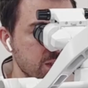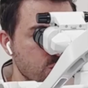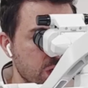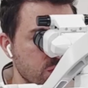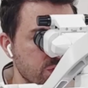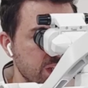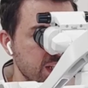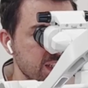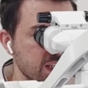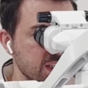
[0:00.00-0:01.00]
One of the
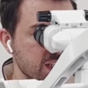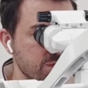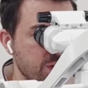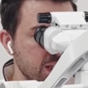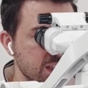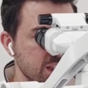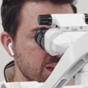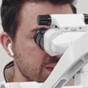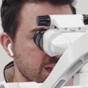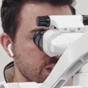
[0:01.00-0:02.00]
easiest and fastest, I
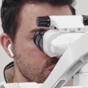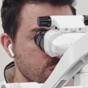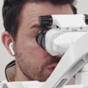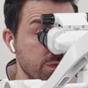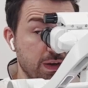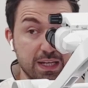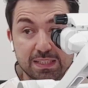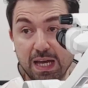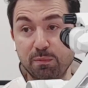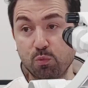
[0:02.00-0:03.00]
think, is to modify
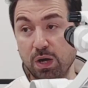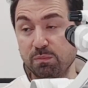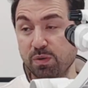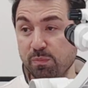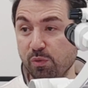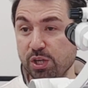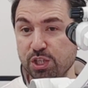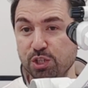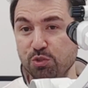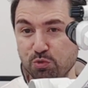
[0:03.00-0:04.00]
type 1 preparation
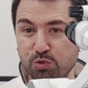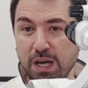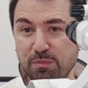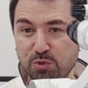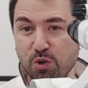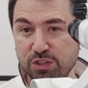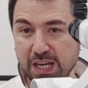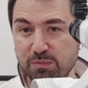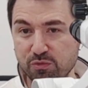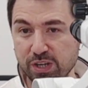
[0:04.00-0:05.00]
into type 2 or
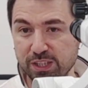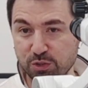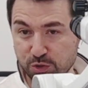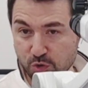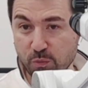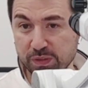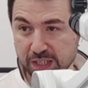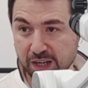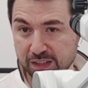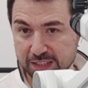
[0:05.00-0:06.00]
type 3, so to open the
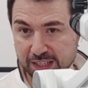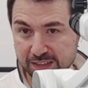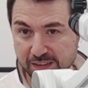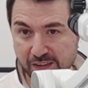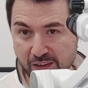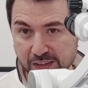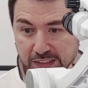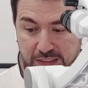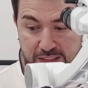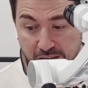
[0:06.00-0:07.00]
contact.
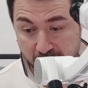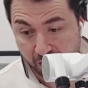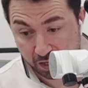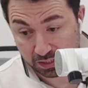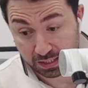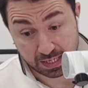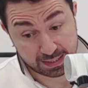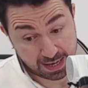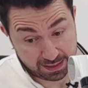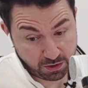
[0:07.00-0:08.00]

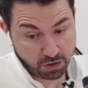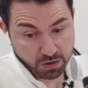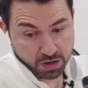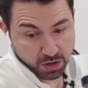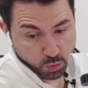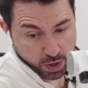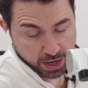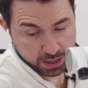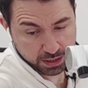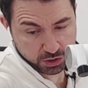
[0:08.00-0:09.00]
Another
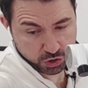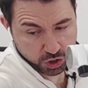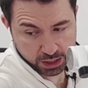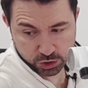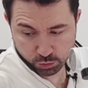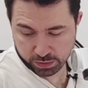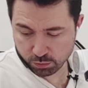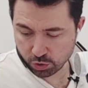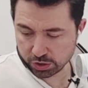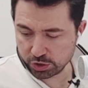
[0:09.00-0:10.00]
way is just to be
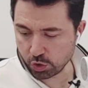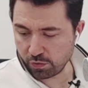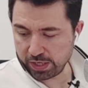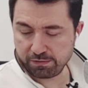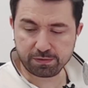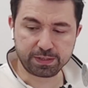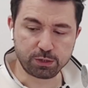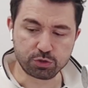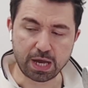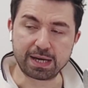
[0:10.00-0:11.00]
more conservative. You
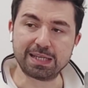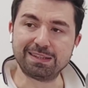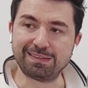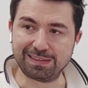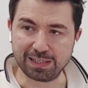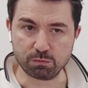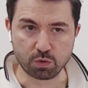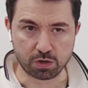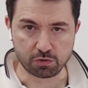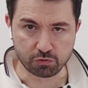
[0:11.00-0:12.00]
take thin
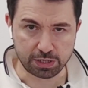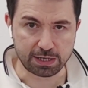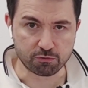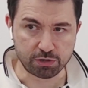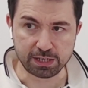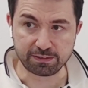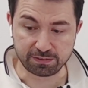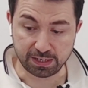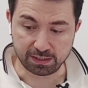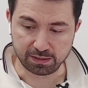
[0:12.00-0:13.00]
bore, really, really
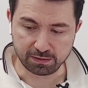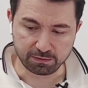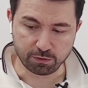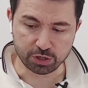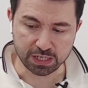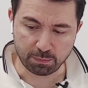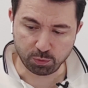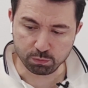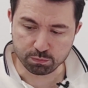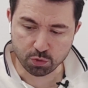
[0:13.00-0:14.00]
thin. For example,
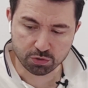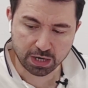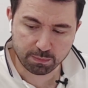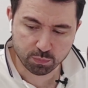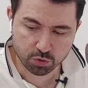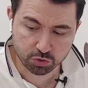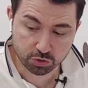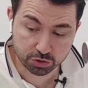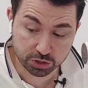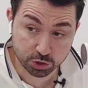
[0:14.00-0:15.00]
bore
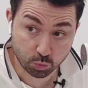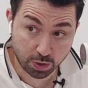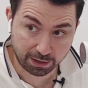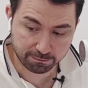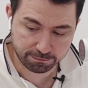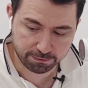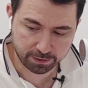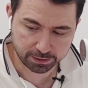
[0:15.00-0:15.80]
number 12.